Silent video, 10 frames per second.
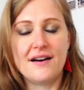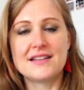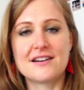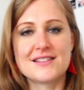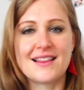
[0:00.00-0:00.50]

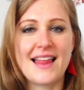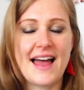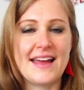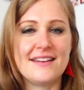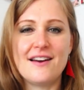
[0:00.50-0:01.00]
There is a
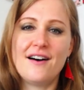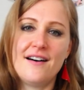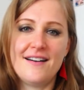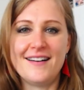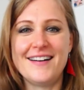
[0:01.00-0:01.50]
line,
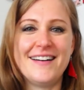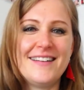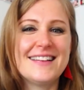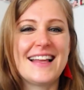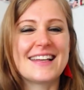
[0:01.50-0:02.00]

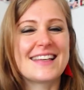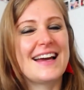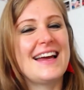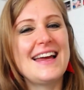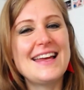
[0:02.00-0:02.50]
like
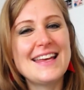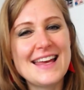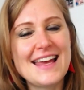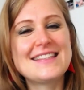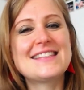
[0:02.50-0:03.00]

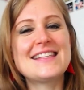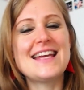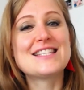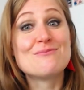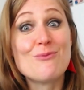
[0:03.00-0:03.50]

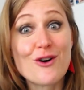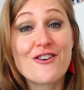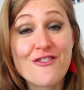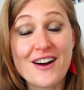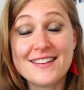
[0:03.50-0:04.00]
it's more
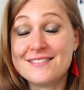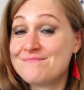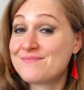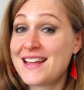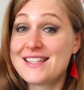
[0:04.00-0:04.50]
fun.
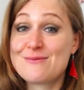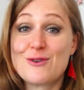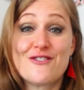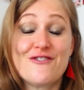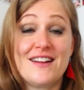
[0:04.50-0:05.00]

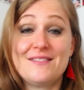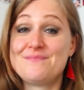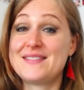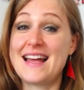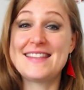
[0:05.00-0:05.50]

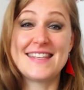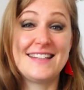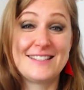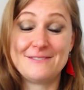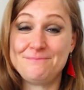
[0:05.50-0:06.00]
That's
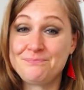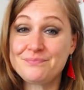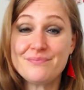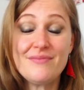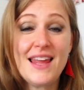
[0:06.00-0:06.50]
it.
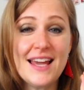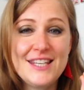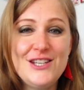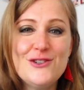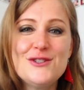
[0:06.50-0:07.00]

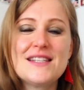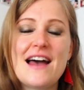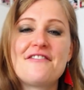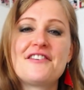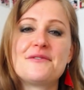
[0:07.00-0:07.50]
Use
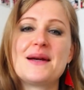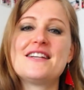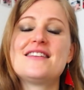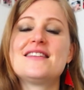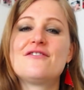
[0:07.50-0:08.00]

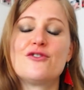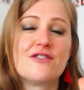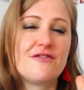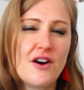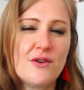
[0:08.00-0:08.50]
affirmations for
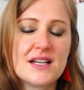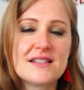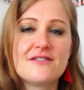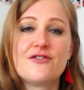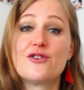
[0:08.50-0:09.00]

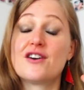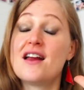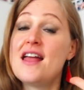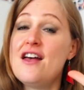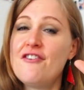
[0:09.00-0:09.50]
focus, for
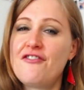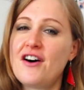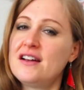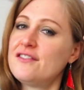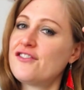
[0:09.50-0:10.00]

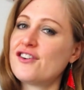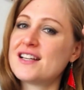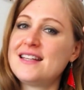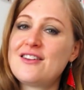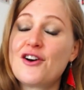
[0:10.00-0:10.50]
fun, for
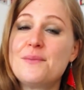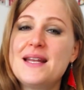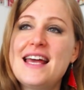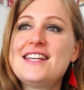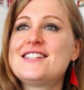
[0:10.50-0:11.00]

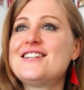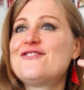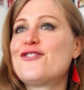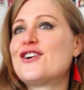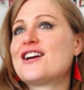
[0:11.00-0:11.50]
determination,
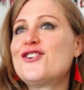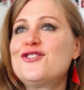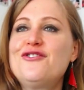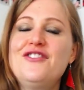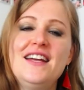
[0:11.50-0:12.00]
for a
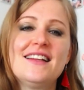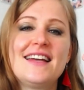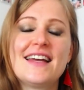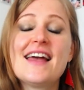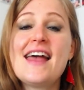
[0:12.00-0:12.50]
good
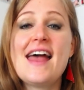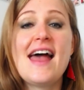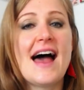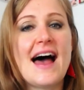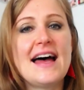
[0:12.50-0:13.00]
feeling,
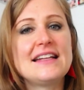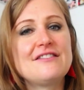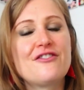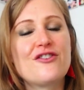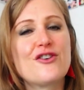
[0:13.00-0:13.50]

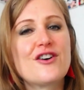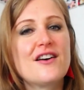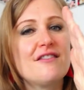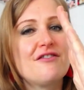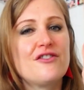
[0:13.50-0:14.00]
and
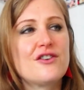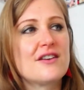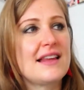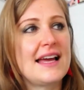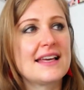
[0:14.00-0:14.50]
for
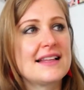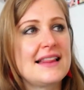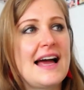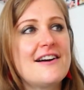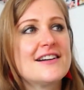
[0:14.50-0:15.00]
like
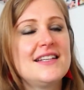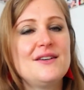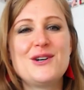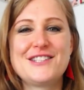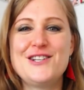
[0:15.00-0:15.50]
clarity,
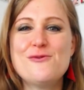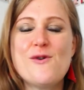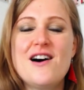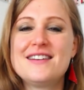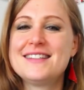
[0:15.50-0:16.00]
what you
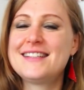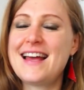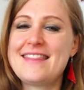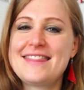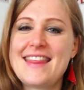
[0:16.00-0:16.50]
want.
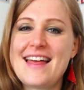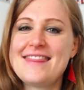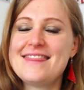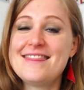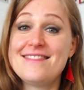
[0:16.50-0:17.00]
And
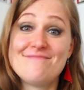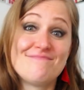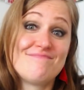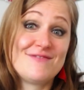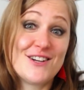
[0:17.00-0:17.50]
then
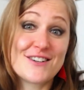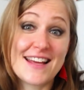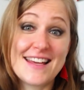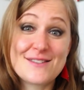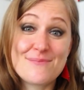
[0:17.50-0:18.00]
your
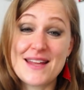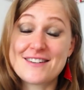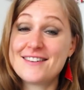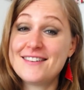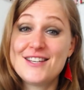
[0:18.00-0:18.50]
day is
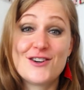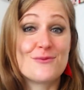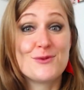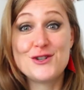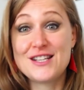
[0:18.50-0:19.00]
better,
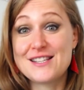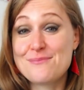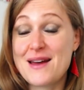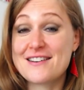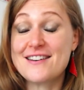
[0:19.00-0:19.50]
your mood is
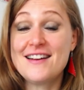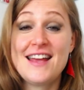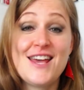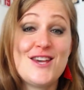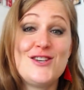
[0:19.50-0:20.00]
better,
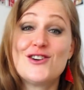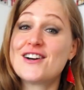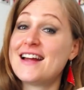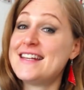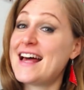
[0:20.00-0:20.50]

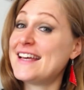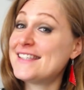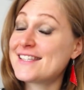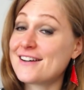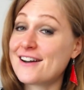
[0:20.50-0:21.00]
you're a
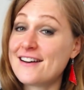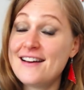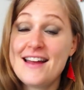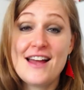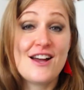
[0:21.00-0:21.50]
nicer
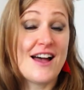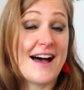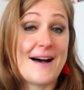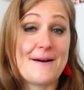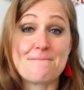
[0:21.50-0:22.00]

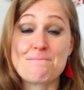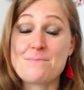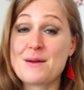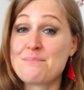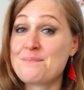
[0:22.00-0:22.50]

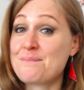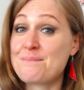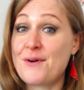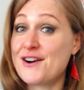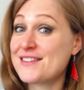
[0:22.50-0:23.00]

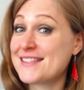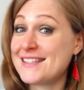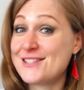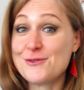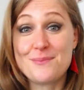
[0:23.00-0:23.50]
person to